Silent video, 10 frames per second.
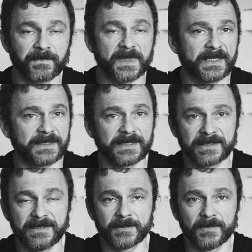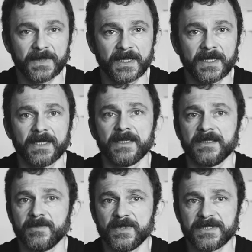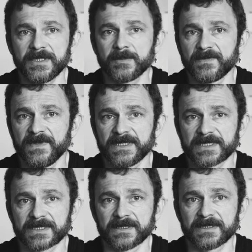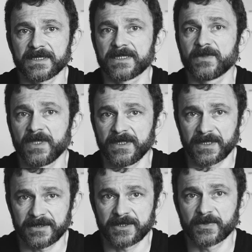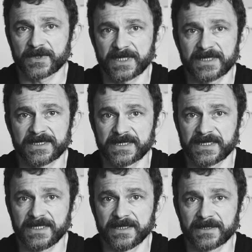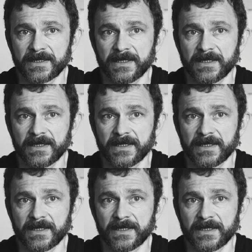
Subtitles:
unlike them, the Museum of Innocence is 100% sincere.